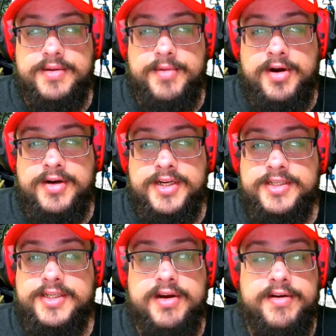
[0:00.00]

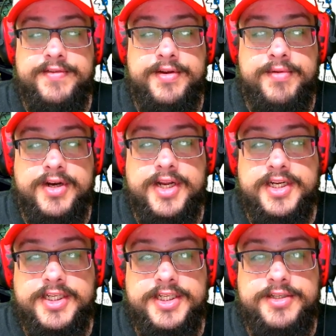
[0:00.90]
artist, however you want to
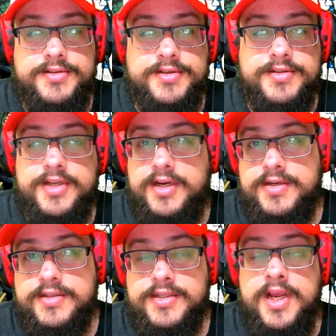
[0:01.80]
actually choose those
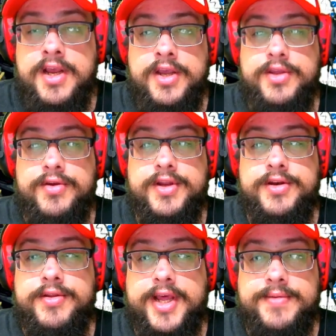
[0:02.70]
songs, you can
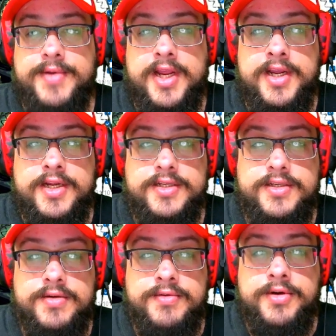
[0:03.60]
do that.
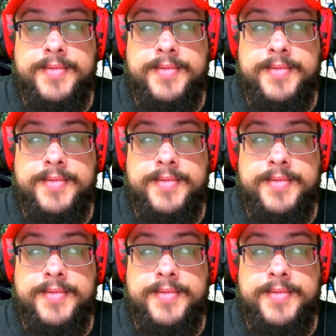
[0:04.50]
So we'll go